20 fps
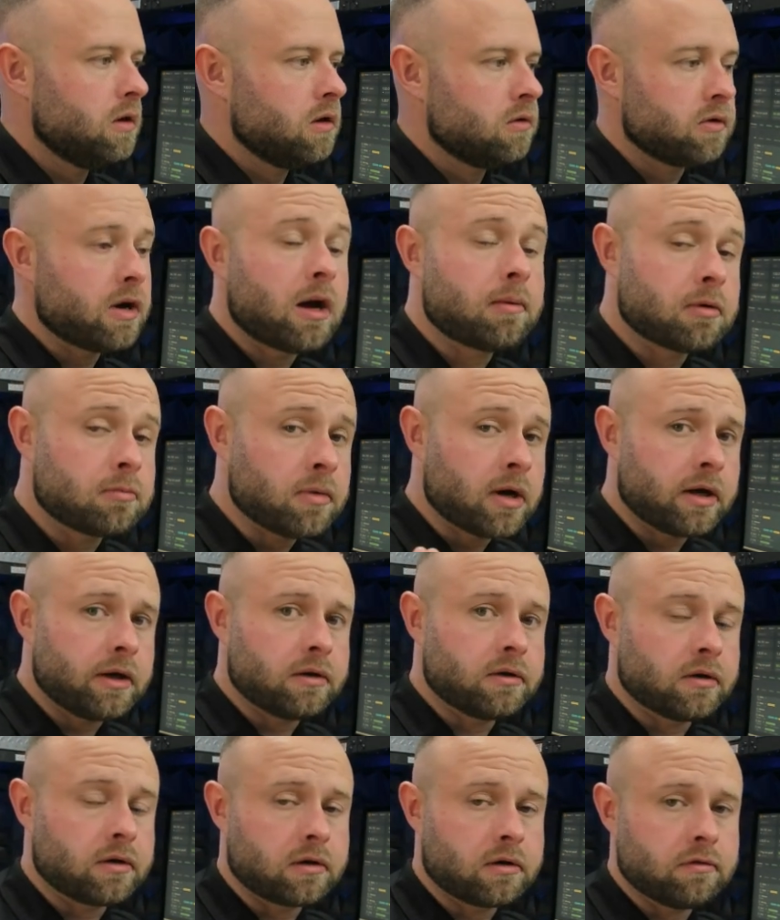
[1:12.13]
Rapid
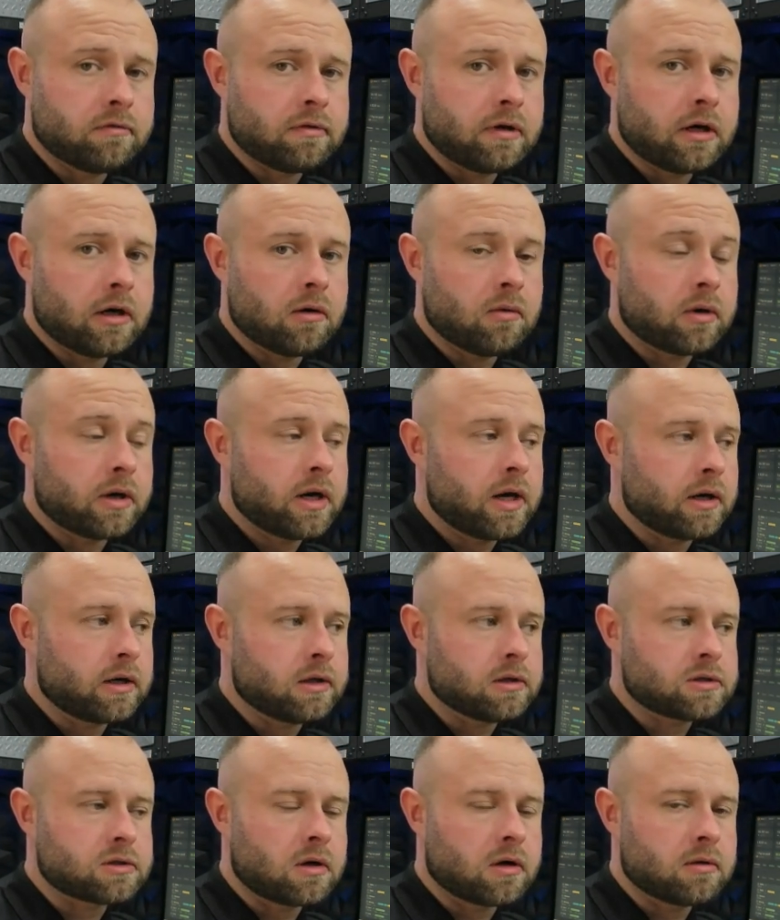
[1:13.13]
Mining did a good video on how to
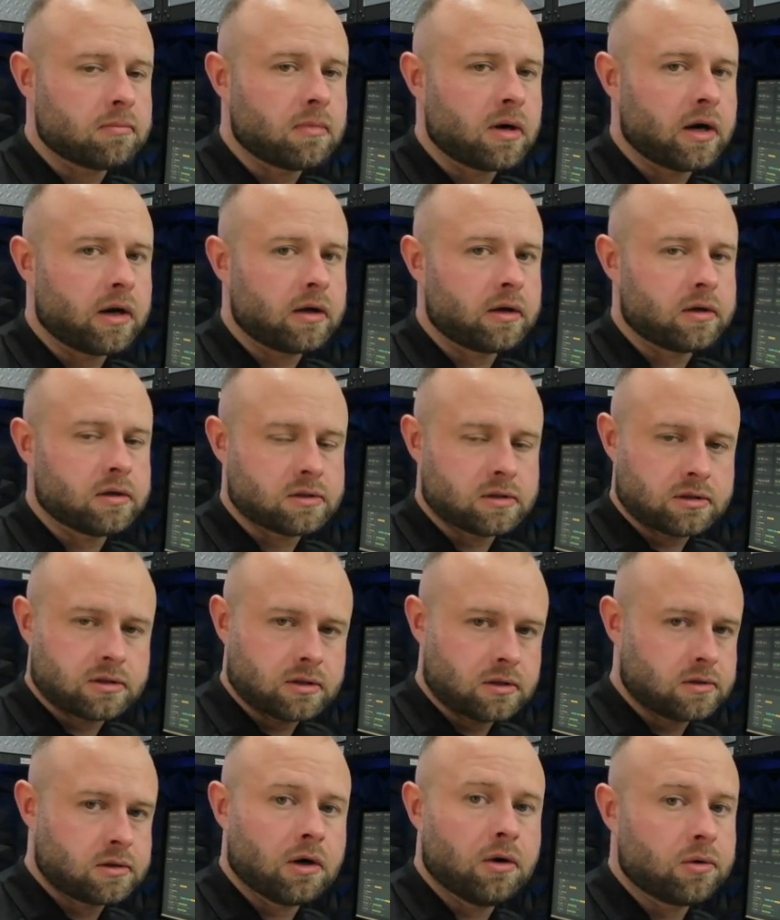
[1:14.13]
get started mining because it's
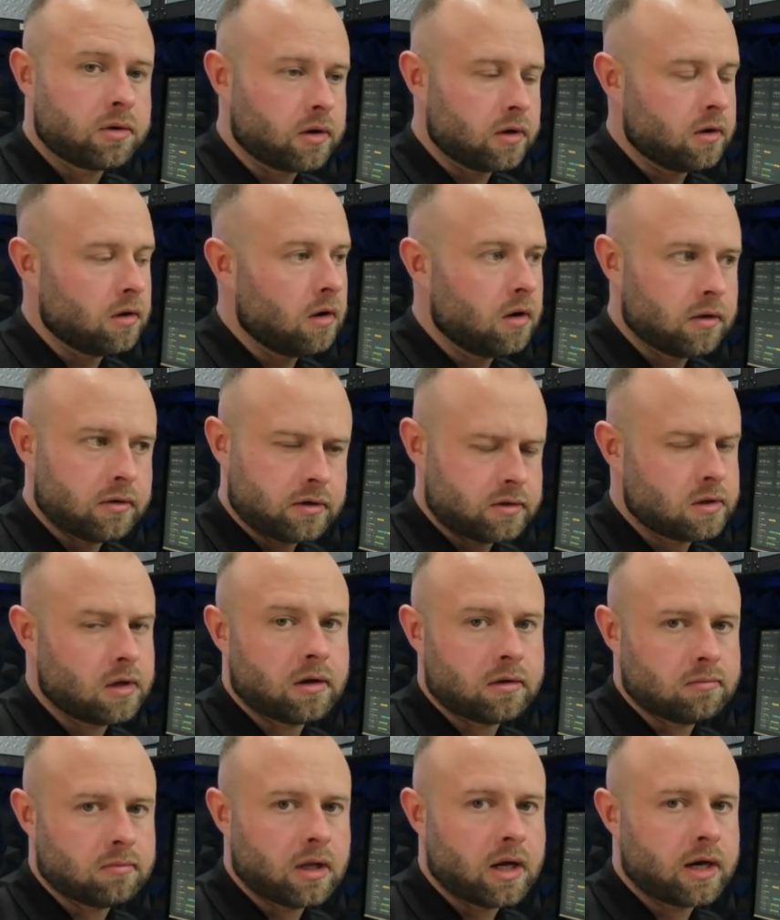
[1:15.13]
a token on the
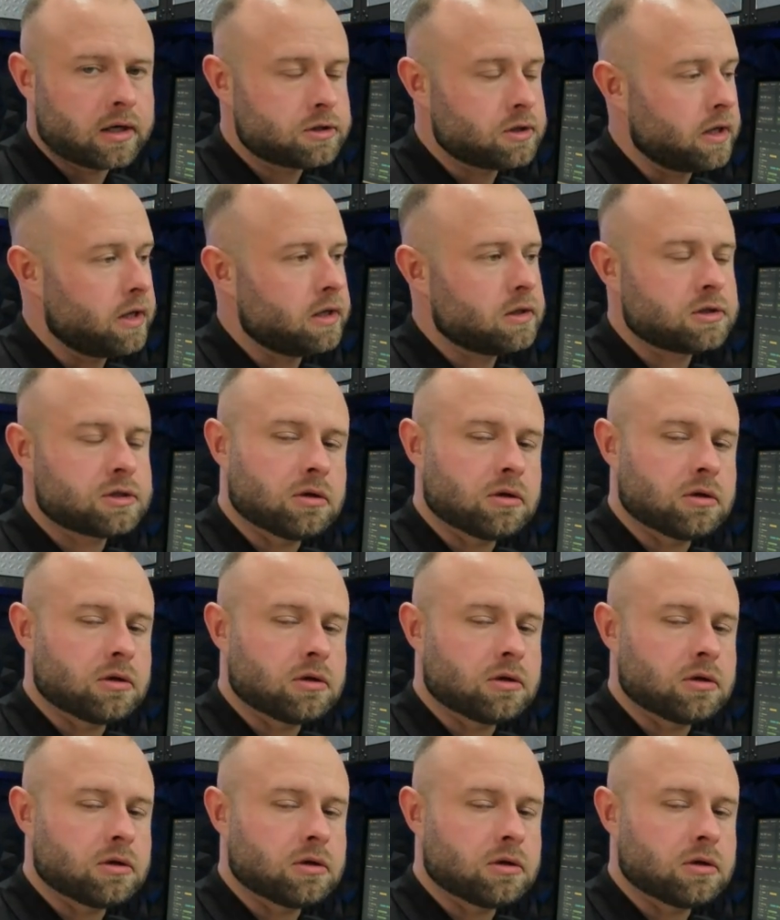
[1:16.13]
Ton blockchain.